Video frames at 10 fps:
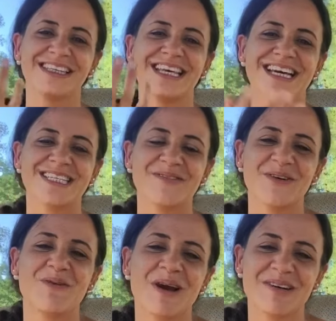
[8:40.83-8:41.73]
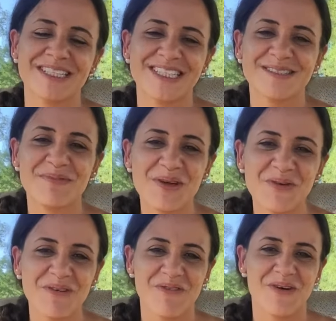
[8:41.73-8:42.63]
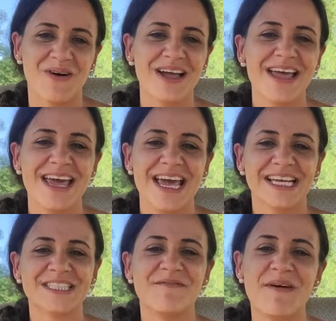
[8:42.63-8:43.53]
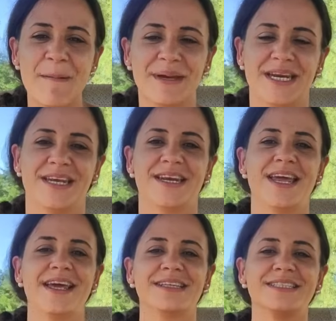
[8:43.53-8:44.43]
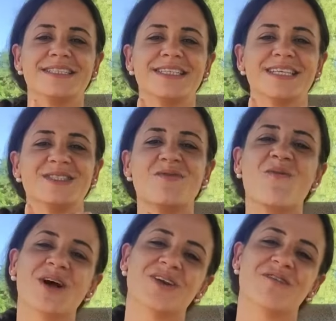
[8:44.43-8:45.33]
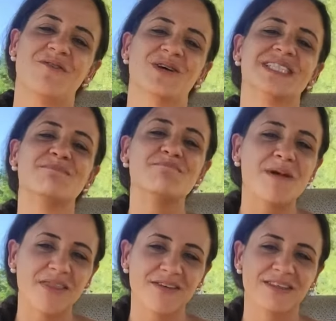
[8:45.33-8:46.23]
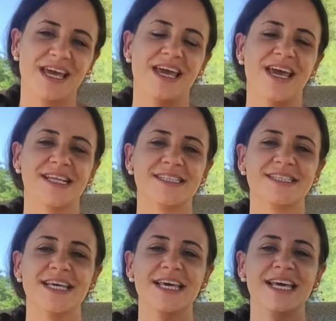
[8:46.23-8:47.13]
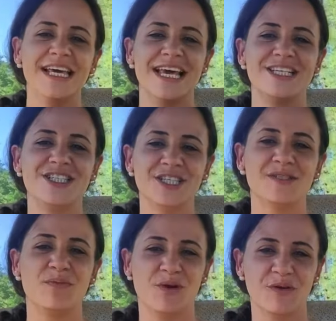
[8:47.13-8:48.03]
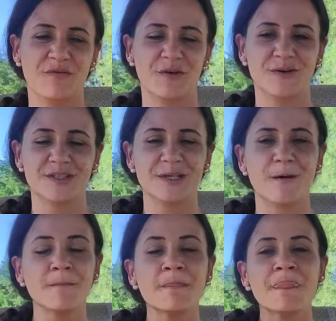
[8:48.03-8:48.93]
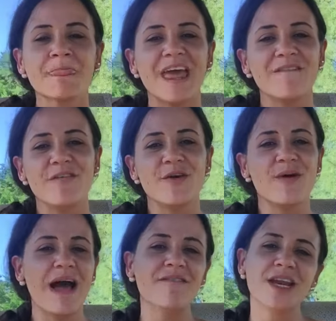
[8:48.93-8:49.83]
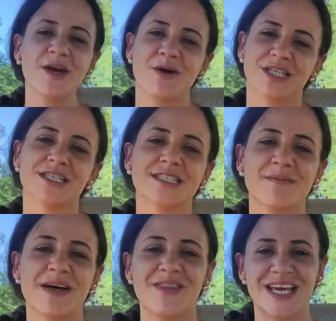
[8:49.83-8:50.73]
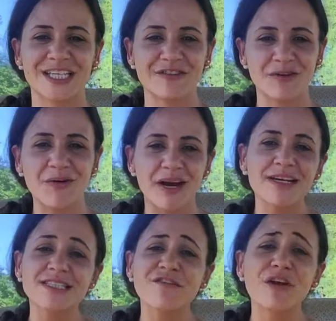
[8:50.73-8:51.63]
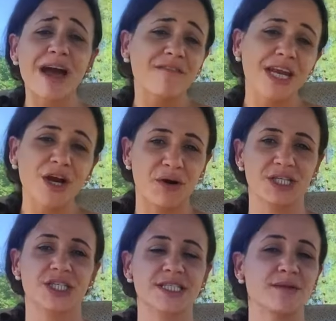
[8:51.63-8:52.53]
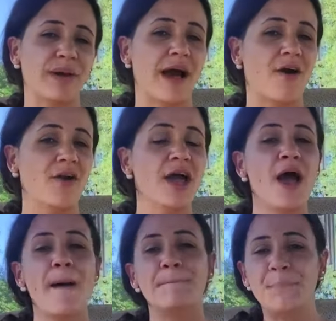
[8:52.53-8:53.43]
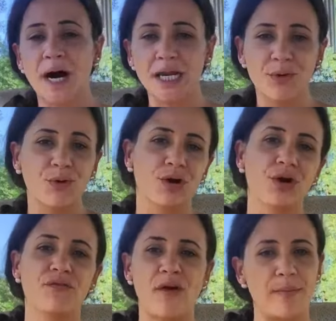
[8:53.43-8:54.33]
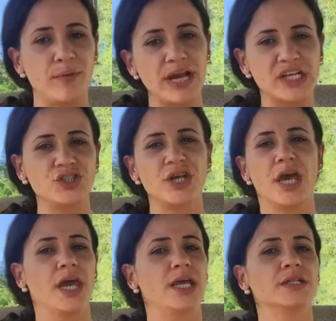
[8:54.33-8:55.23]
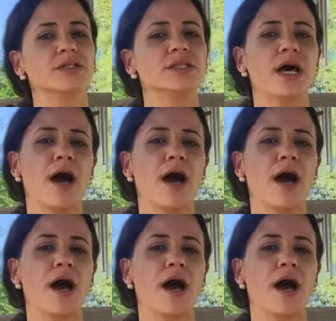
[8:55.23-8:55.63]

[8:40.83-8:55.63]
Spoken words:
age of Aquarius is beautiful. It's feminine. It's wonderful. It's motherly. It's just beautiful. So if you have any questions about the age of Aquarius, if you have any questions about body work, vibrations,